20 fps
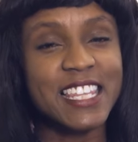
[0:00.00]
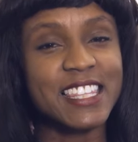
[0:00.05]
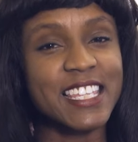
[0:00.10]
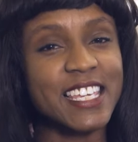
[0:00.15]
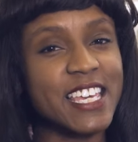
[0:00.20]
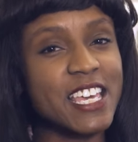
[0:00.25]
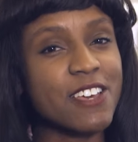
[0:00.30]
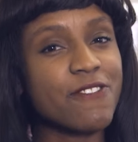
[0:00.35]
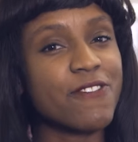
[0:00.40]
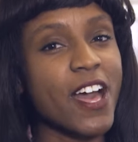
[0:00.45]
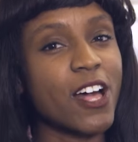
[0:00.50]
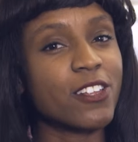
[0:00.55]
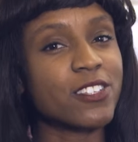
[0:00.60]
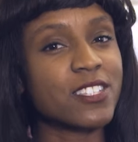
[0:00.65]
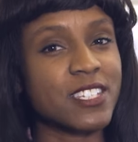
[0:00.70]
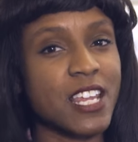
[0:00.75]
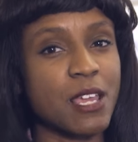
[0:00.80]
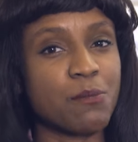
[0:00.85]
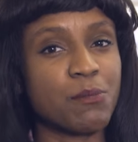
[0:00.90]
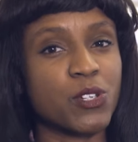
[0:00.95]
The if-else
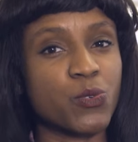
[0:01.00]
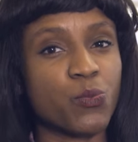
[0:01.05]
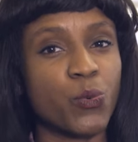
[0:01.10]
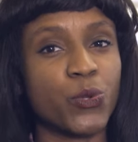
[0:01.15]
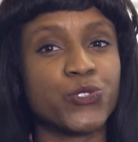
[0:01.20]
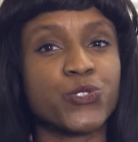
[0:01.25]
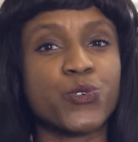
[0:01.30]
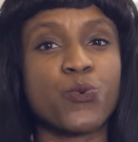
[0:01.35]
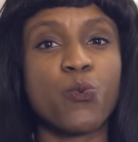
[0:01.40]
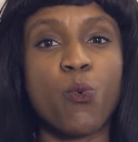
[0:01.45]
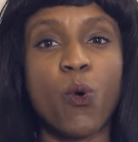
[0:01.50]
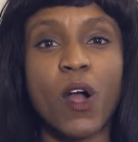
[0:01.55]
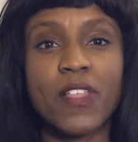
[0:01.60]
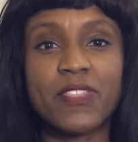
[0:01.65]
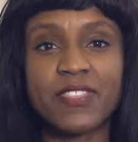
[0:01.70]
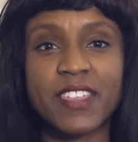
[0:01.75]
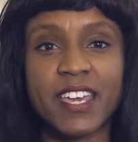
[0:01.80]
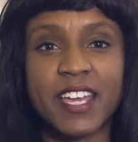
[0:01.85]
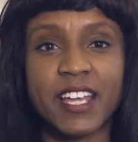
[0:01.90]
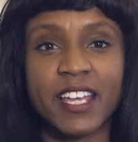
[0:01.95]
statement will do
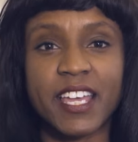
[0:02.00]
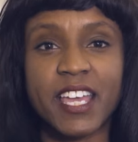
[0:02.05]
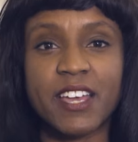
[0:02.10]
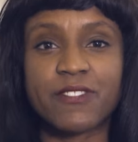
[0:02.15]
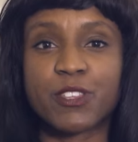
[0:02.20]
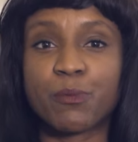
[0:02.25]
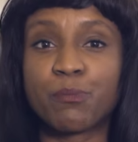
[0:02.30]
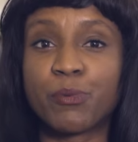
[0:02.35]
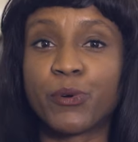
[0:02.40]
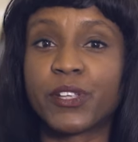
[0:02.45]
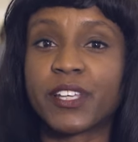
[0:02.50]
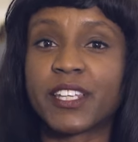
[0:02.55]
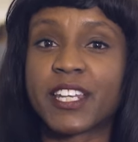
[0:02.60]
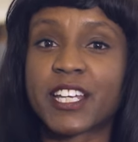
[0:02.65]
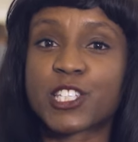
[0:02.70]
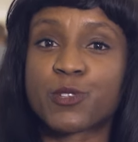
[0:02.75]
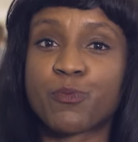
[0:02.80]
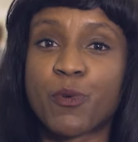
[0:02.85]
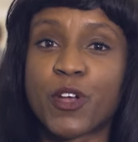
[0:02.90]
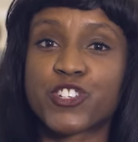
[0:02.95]
one thing if the Boolean
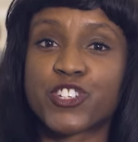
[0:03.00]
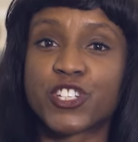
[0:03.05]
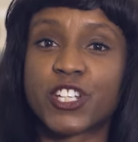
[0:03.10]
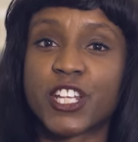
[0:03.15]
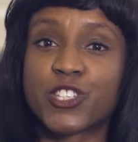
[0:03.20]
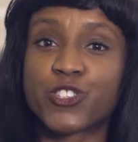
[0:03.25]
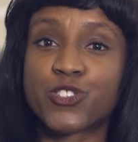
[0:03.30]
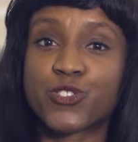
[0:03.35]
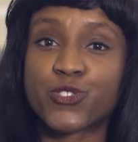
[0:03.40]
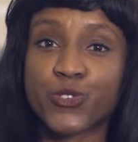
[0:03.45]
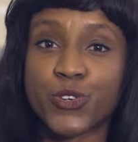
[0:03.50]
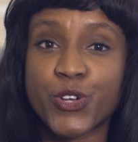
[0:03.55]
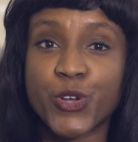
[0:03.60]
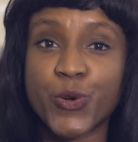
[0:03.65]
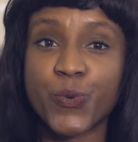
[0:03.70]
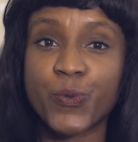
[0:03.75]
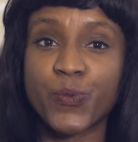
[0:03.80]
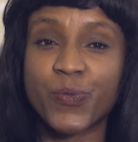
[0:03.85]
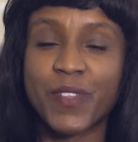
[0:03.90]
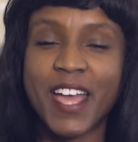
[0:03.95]
expression is
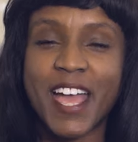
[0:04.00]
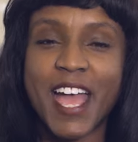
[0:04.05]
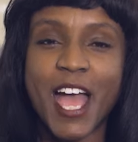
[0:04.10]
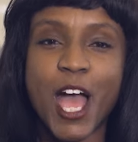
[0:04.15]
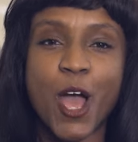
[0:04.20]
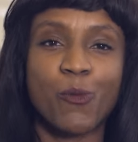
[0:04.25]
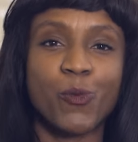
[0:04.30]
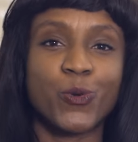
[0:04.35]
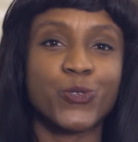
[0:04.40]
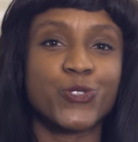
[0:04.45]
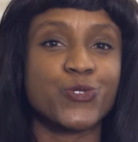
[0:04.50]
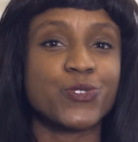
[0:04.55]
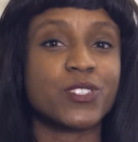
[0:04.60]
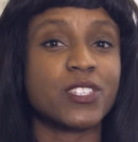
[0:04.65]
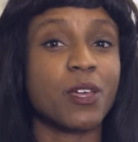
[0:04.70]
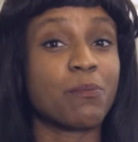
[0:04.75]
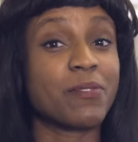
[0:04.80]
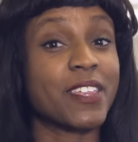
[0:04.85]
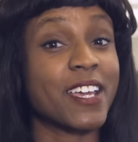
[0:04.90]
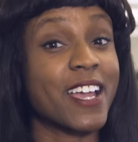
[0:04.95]
true, and will do
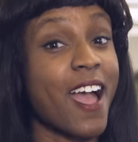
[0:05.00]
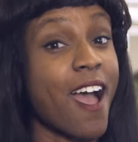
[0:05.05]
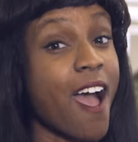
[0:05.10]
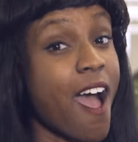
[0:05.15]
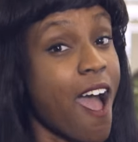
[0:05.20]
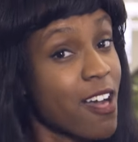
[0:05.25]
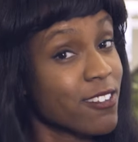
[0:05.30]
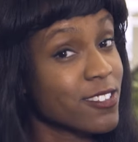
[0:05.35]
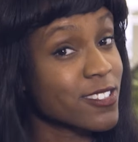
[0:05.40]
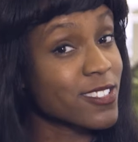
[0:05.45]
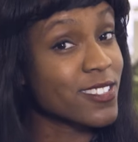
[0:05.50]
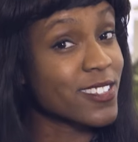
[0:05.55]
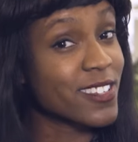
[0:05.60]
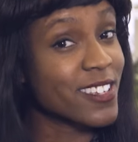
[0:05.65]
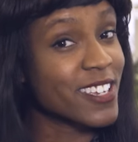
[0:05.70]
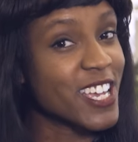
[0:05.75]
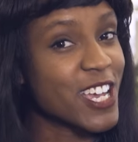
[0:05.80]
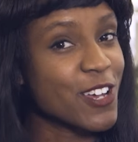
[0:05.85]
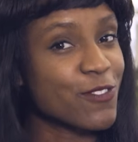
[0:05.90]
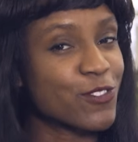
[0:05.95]
something else
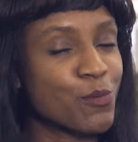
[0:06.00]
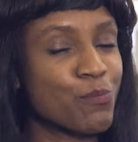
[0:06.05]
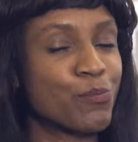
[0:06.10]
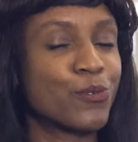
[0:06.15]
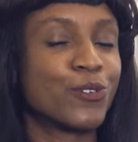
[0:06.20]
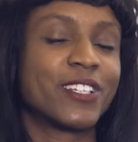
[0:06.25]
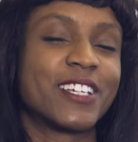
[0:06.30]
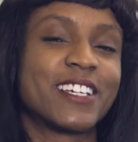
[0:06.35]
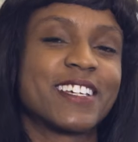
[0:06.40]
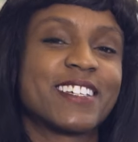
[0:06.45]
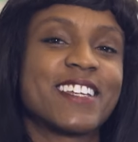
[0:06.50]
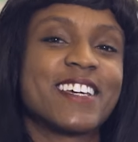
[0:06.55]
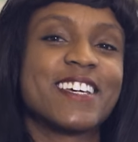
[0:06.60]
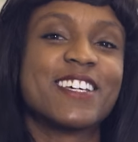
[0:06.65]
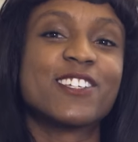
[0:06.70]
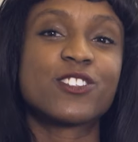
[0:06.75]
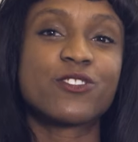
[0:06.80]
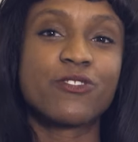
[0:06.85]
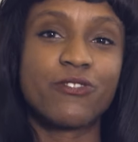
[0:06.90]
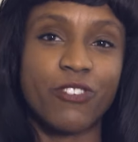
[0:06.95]
if the Boolean
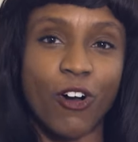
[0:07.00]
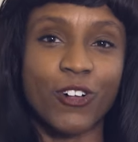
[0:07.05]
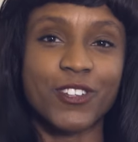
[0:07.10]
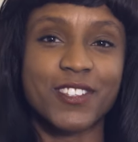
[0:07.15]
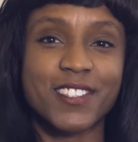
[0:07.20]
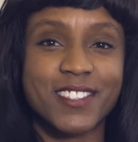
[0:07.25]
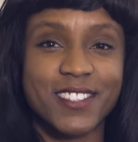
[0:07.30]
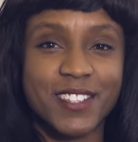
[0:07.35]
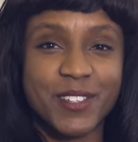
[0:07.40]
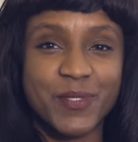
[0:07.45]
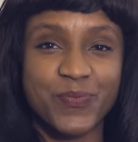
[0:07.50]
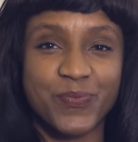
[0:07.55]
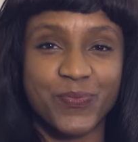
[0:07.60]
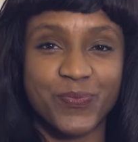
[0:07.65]
is false.